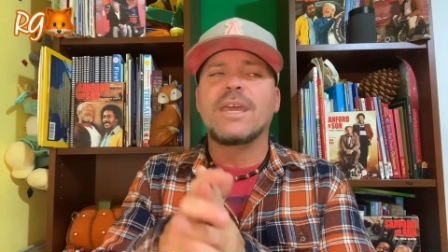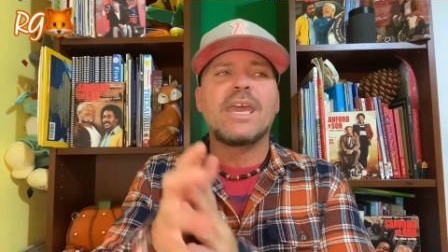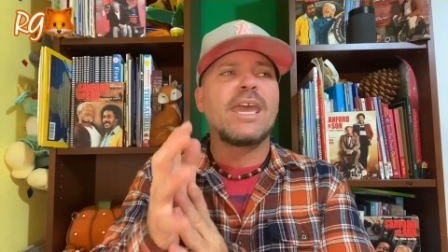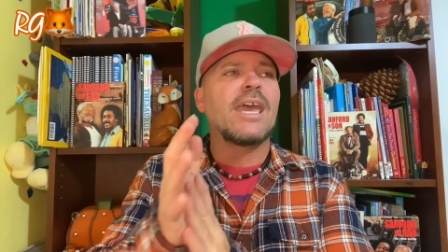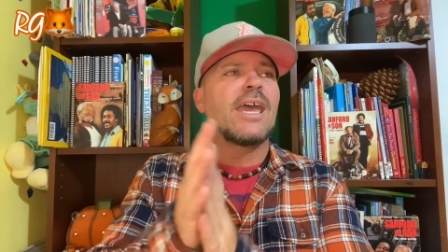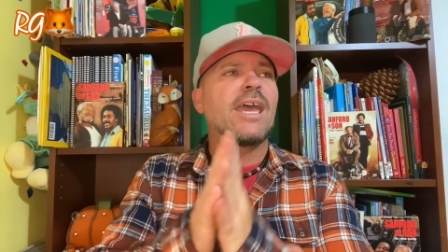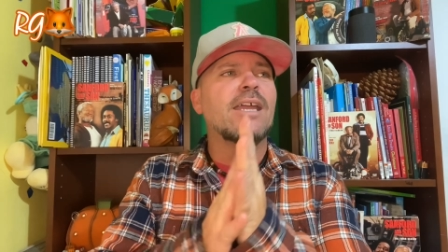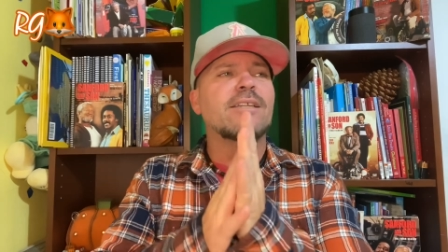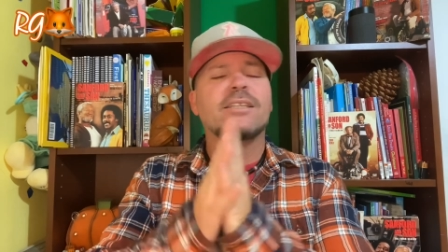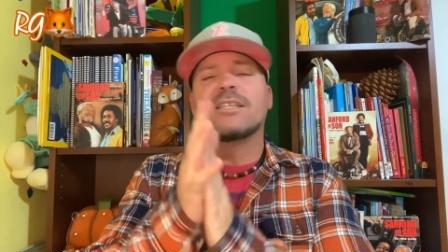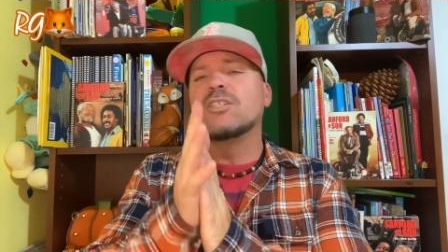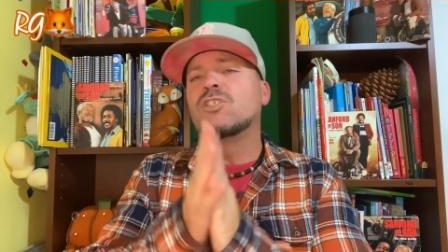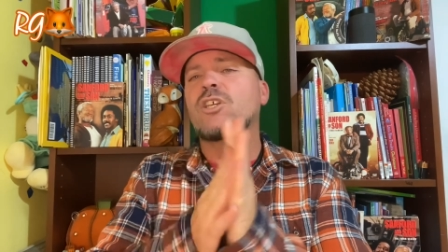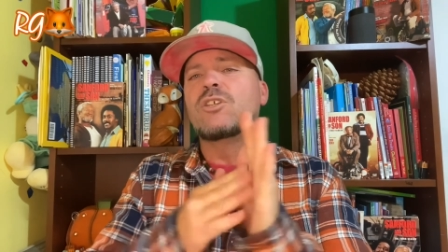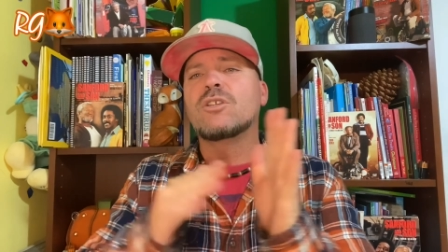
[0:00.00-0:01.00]
and
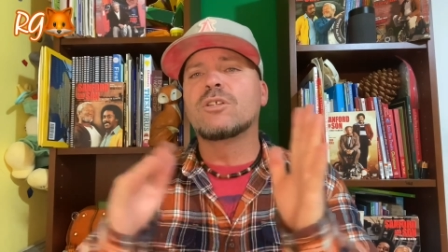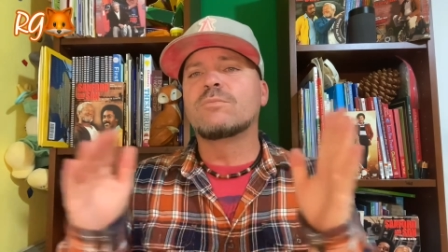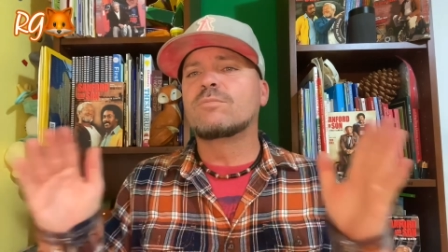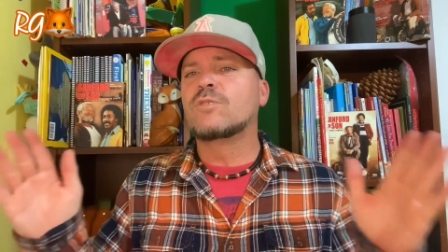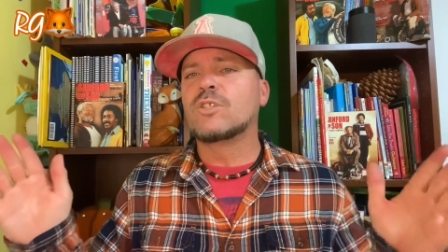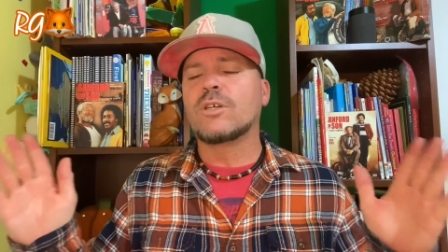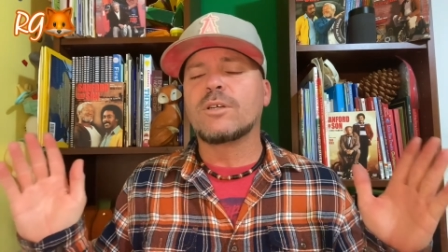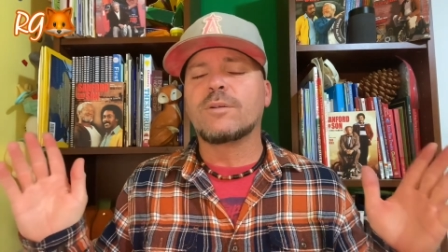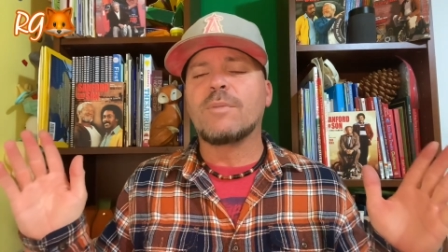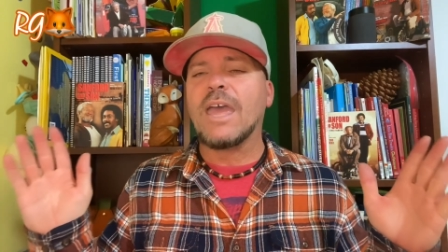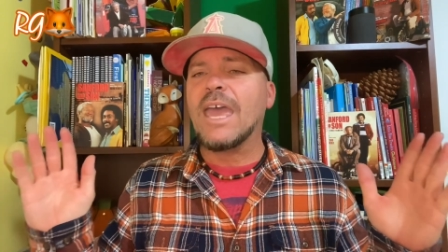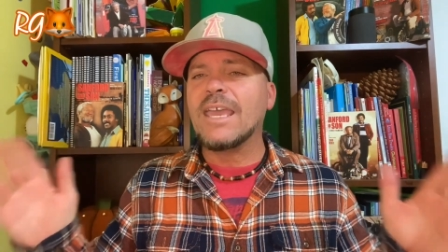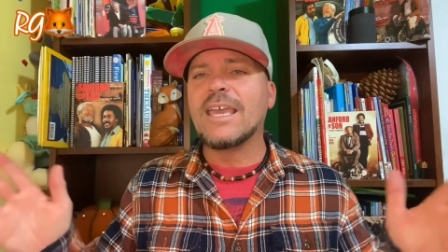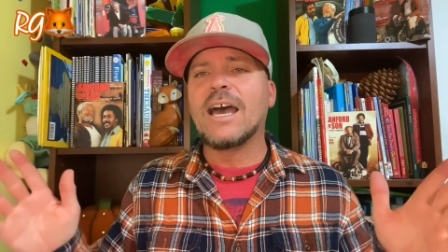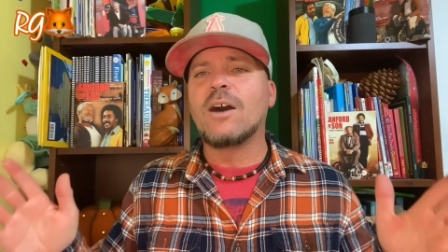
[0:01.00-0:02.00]
continue to, to
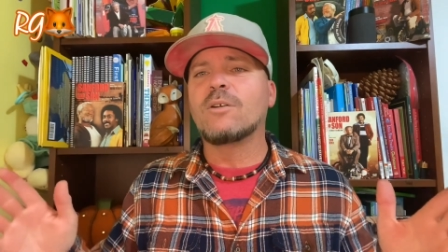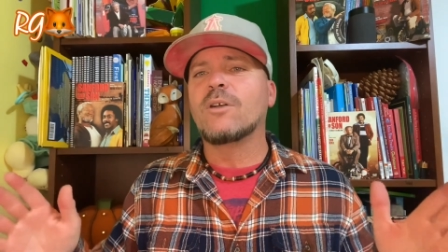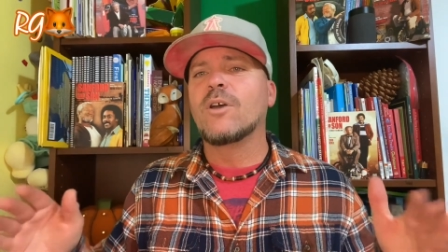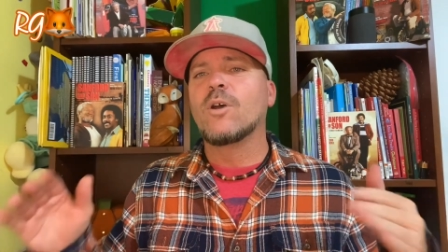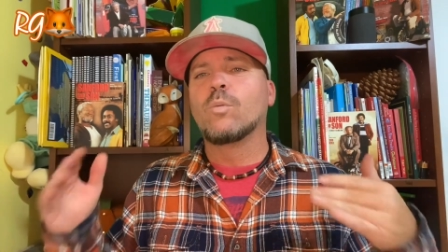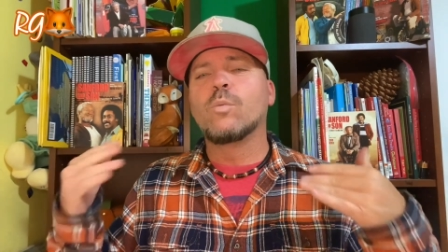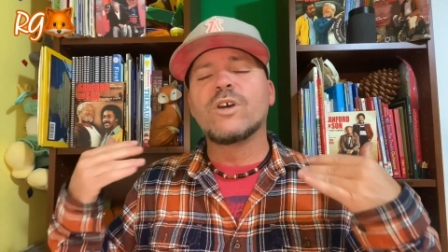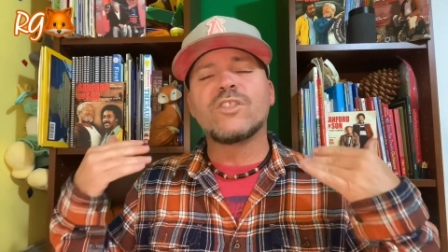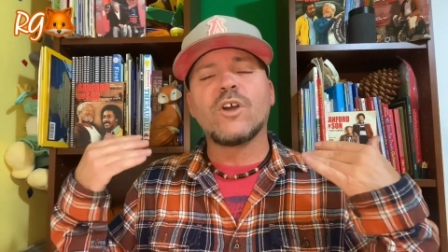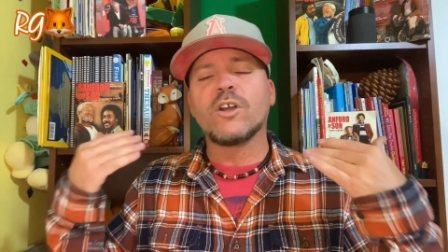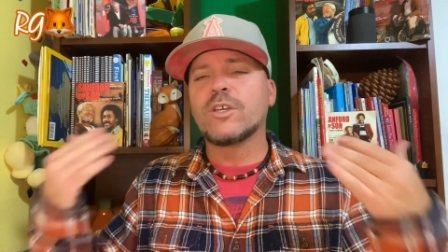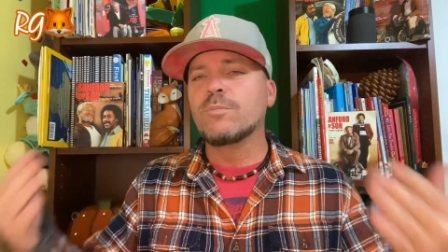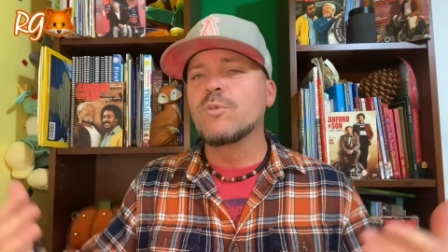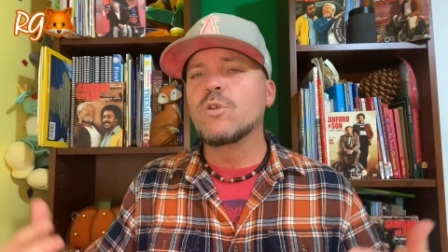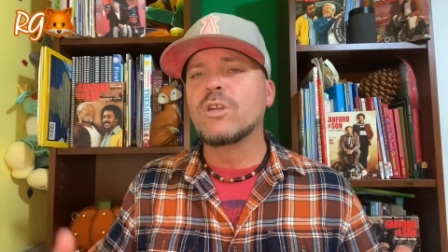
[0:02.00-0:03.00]
hang out with our
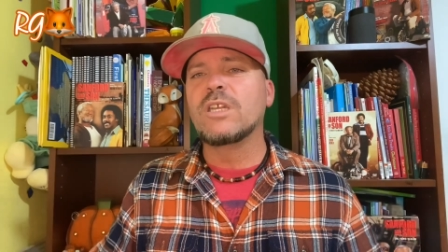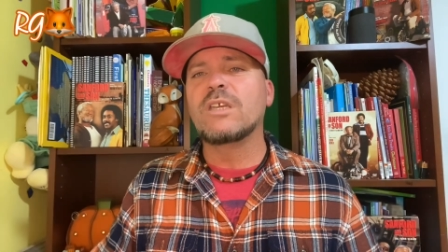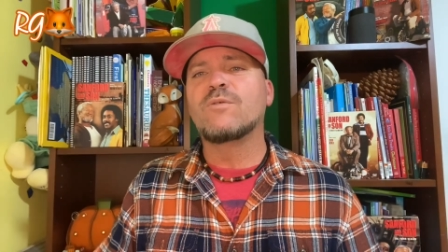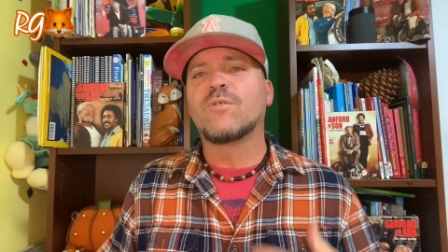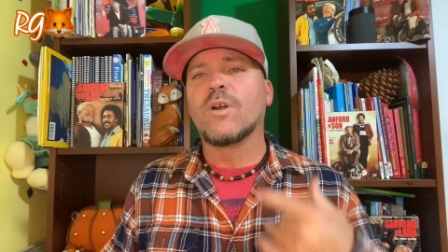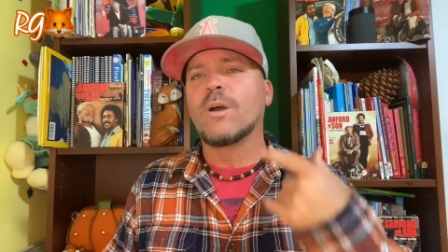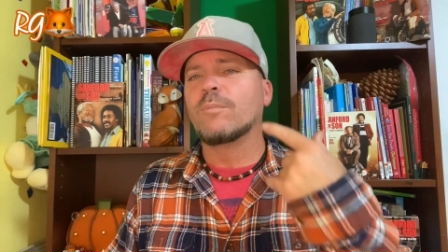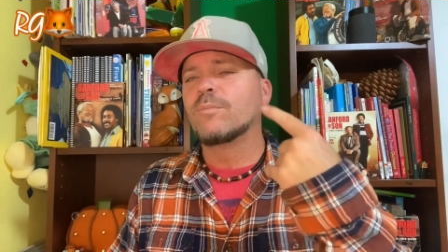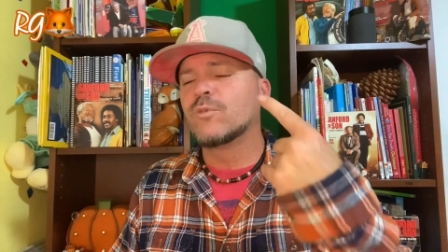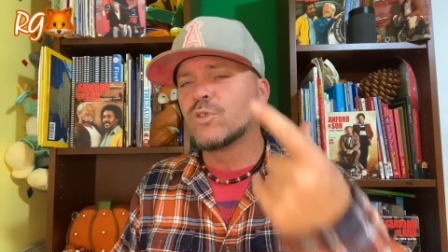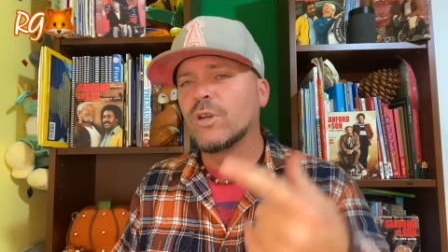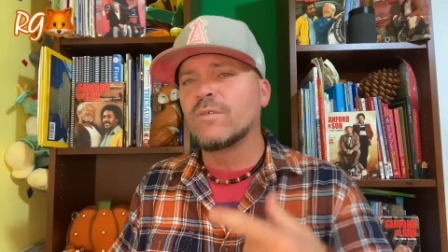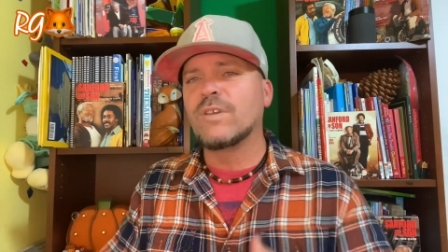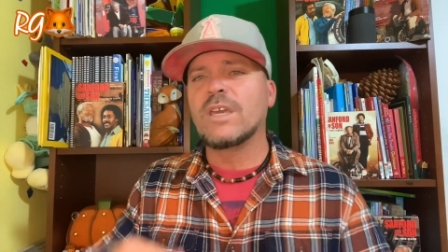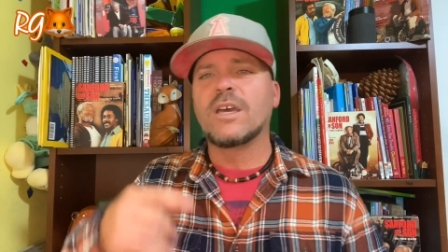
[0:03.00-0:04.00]
community from
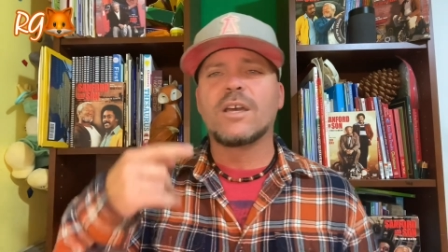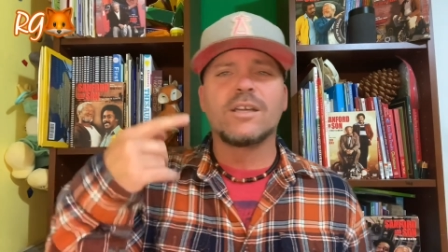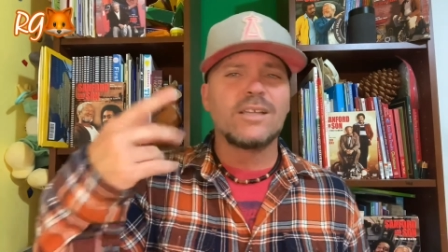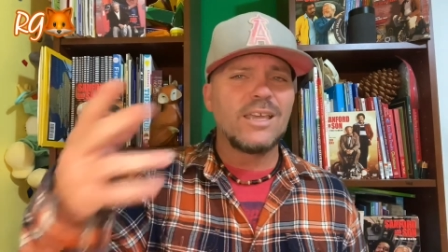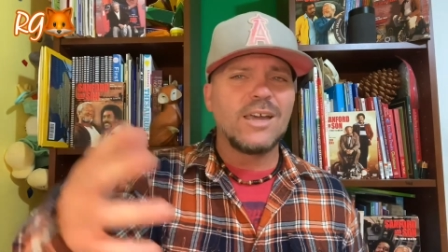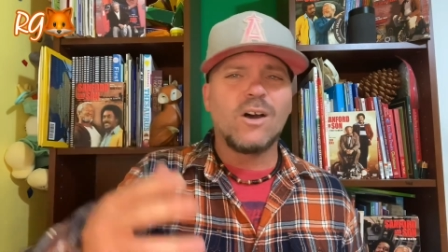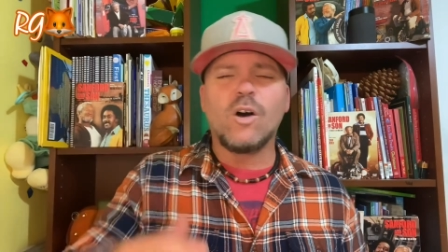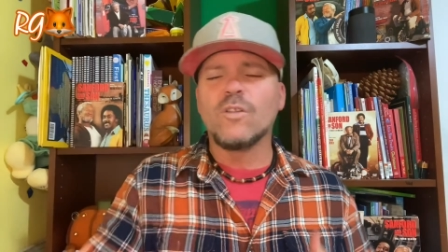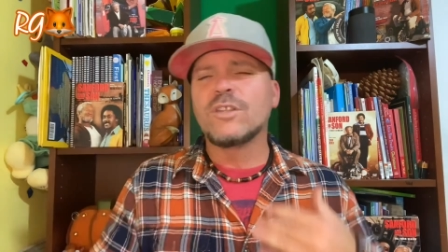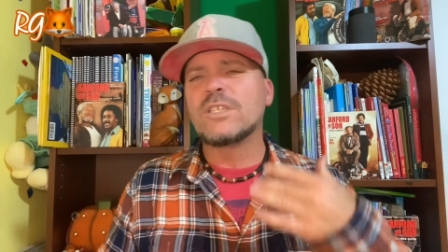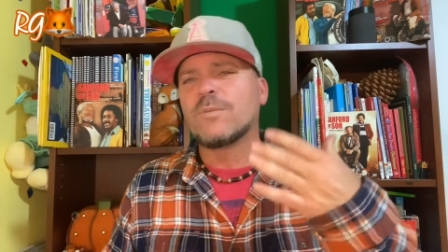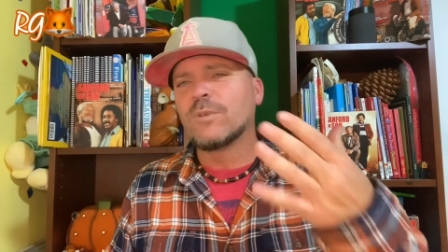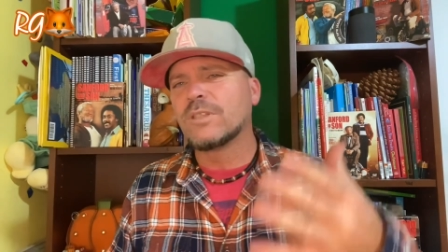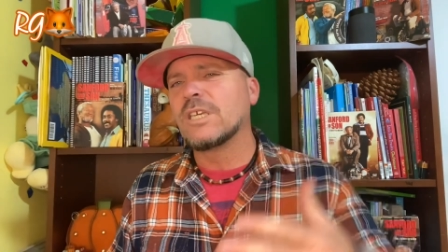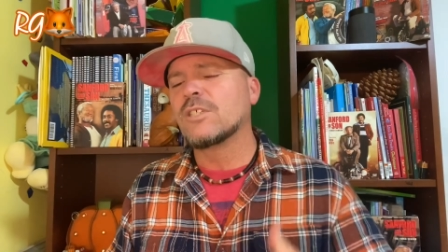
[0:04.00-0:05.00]
trivia, all the
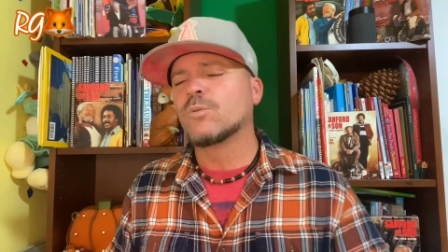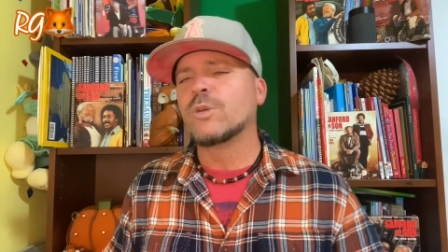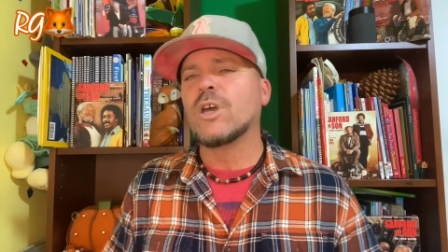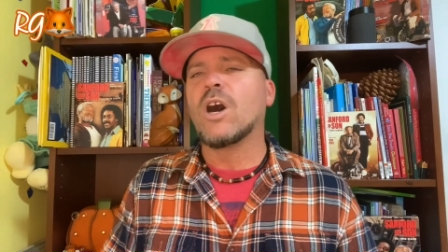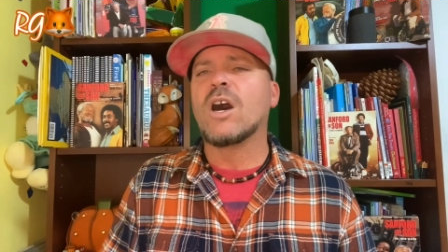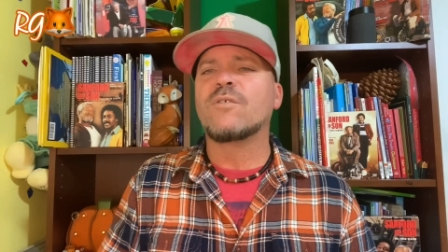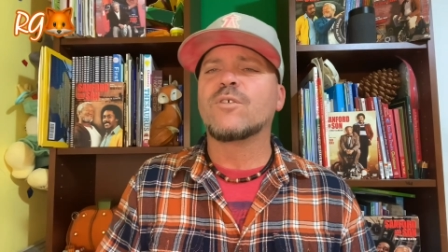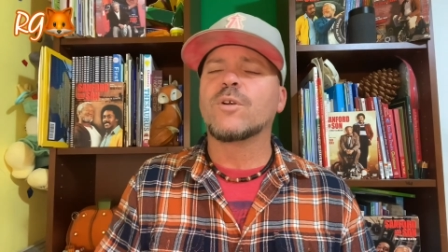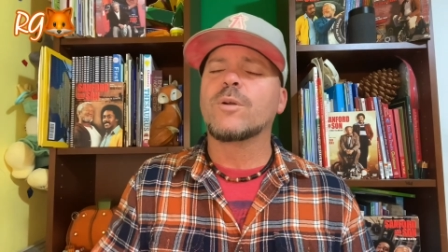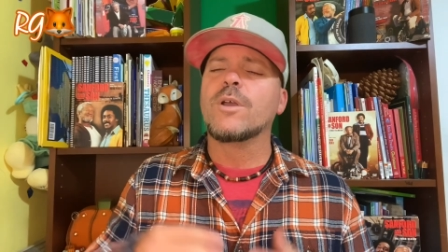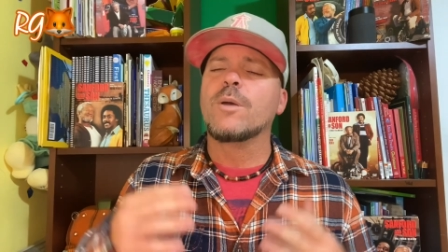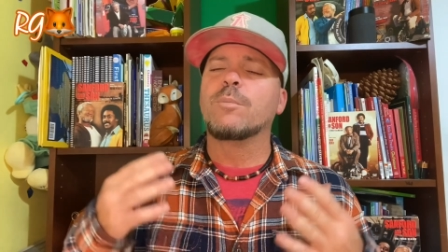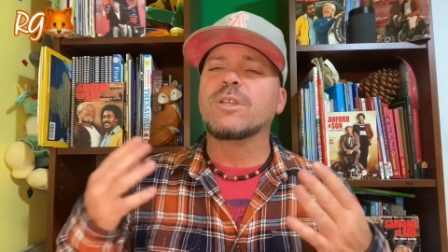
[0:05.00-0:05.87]
different things we offer.